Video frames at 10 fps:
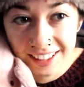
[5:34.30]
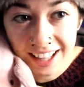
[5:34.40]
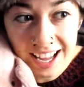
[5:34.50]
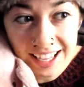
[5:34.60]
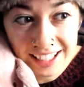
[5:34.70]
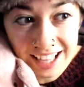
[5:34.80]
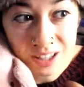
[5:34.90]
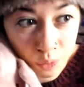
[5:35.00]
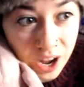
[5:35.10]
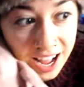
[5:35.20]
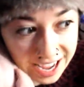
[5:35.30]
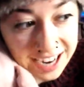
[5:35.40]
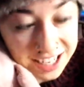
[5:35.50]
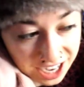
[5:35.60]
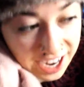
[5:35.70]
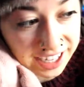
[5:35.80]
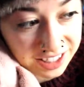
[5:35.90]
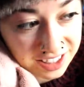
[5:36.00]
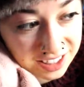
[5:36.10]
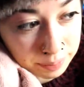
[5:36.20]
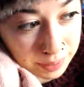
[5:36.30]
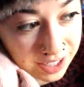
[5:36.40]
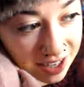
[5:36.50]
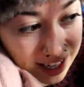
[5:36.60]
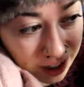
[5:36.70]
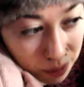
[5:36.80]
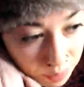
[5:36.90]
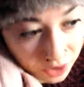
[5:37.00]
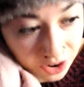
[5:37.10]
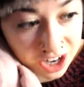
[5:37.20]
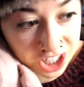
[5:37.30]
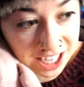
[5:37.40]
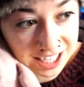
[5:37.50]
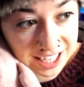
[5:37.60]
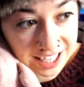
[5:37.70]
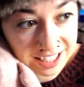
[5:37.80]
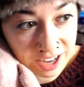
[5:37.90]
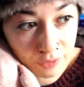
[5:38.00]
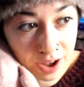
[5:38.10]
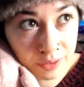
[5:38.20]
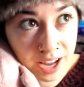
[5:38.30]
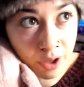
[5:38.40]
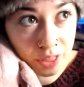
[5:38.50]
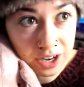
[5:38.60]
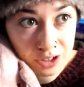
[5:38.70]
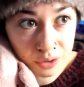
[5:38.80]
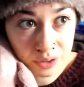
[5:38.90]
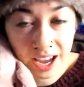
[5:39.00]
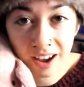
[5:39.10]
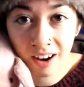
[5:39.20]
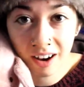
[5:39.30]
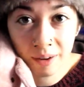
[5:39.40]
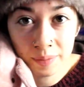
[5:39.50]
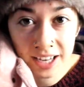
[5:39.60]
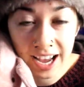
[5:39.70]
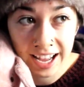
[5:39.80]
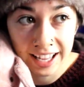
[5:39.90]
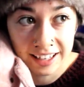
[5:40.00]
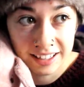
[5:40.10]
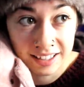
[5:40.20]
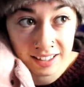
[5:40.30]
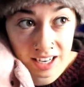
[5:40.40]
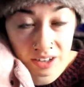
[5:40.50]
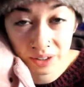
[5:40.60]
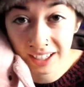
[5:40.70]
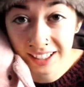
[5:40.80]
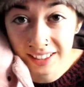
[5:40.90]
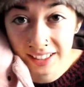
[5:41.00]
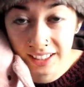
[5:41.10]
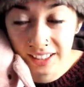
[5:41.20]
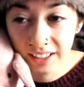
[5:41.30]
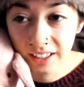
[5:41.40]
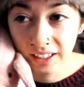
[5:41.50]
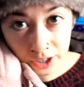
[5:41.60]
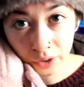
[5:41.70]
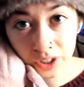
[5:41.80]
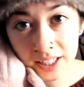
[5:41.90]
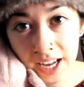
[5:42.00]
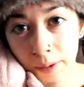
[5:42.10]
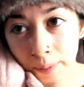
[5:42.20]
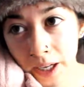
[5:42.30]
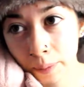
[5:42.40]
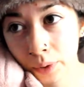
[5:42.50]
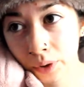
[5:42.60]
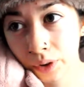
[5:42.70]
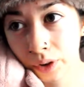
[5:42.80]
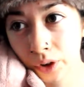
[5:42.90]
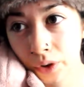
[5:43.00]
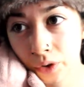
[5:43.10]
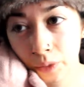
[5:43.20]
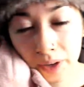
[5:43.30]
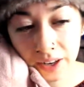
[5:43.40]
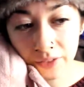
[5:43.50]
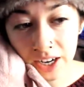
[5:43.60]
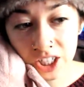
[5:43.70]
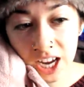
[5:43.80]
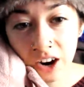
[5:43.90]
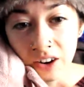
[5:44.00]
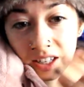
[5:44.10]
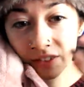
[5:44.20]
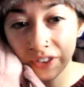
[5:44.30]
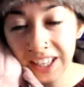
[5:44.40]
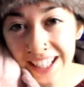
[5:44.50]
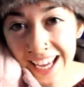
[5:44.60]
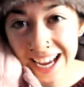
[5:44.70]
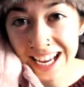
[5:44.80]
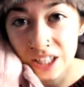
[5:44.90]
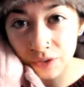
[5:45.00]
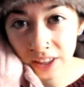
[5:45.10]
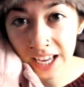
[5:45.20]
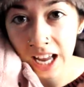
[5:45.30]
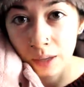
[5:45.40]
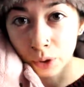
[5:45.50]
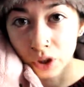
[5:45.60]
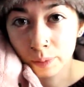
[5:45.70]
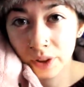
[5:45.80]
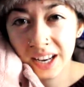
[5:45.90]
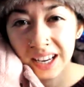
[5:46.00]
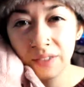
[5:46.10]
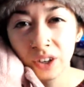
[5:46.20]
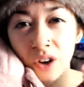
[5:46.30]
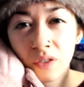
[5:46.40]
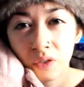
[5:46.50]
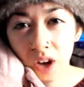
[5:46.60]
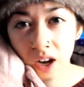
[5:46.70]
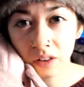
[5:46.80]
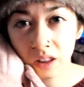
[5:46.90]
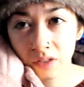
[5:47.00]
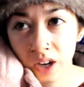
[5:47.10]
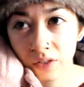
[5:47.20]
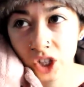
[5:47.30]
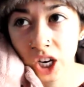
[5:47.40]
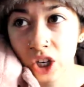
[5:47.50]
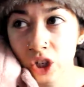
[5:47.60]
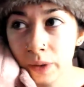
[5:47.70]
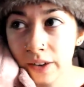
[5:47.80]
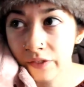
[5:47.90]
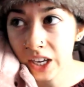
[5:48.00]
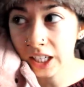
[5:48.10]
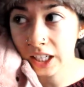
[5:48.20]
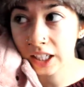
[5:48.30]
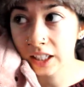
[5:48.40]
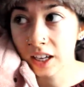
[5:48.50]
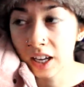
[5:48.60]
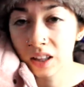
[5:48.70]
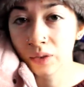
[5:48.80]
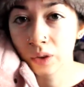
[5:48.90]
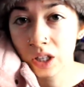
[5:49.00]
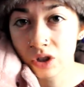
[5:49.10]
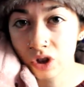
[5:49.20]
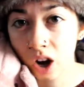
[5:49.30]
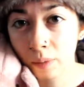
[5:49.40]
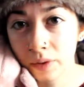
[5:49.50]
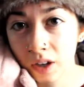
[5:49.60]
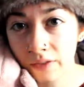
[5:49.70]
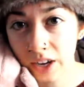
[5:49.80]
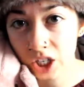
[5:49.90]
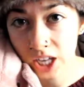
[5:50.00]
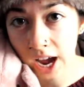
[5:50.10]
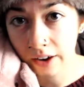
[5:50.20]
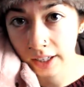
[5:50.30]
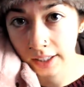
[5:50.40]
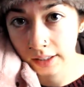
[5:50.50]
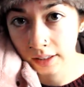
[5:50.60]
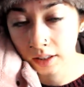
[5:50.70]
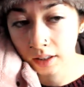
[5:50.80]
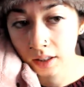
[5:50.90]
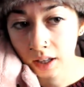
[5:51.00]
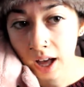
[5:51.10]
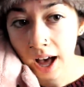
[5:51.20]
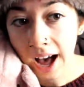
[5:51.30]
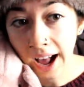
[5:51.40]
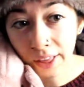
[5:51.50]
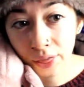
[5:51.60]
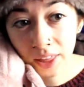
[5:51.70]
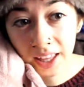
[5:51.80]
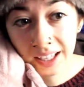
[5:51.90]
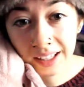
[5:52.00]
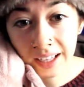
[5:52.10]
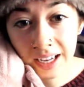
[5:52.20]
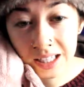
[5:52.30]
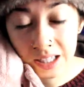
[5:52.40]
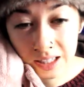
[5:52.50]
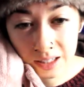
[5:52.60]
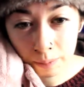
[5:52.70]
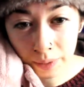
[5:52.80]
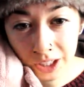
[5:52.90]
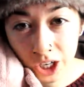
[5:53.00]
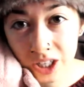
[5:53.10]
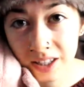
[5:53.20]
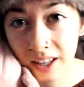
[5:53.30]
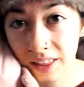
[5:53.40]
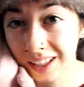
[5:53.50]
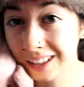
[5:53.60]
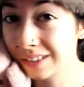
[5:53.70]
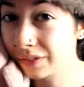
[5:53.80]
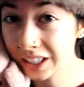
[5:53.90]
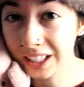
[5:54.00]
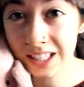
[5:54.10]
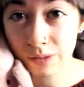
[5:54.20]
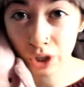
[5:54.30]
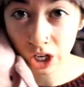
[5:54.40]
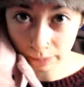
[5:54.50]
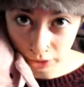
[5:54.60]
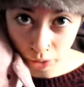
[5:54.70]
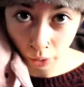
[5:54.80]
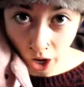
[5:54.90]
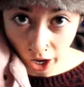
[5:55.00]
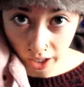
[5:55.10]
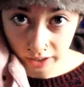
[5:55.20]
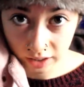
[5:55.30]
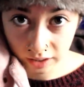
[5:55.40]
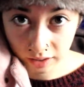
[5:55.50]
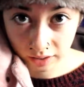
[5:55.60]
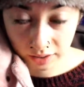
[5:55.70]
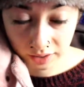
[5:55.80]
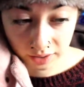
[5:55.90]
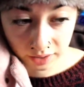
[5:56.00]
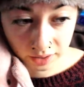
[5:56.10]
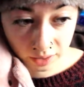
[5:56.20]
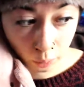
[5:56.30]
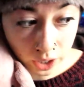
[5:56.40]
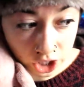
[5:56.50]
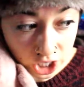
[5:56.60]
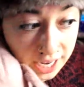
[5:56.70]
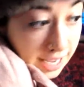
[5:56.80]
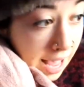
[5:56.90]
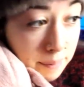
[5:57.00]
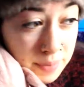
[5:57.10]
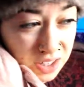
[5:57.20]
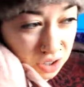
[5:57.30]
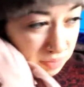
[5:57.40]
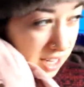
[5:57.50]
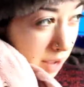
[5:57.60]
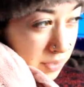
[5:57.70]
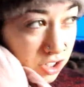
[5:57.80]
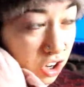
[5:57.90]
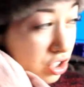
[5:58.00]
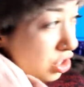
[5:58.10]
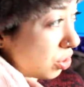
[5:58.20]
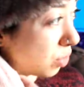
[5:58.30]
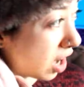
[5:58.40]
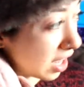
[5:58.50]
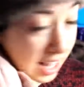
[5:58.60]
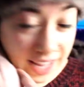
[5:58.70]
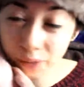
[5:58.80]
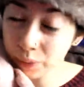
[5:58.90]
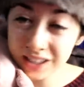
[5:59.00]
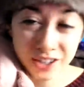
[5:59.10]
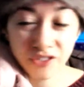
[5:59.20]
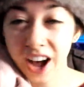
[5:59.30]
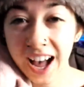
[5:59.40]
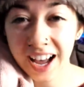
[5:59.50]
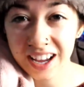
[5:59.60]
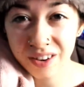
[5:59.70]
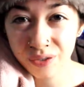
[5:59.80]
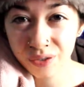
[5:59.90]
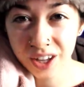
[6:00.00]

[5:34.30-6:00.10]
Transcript: Like, that's why I changed, because I got more educated and found out they do get harmed and they do get killed. I don't understand people who have been vegetarian for years for the animals, but they've never gone further. They've never changed to being vegan. They've only stopped at vegetarian. I think it's because they think veganism's going to be too hard. Which it can be sometimes. It's not too hard. Like, we survive.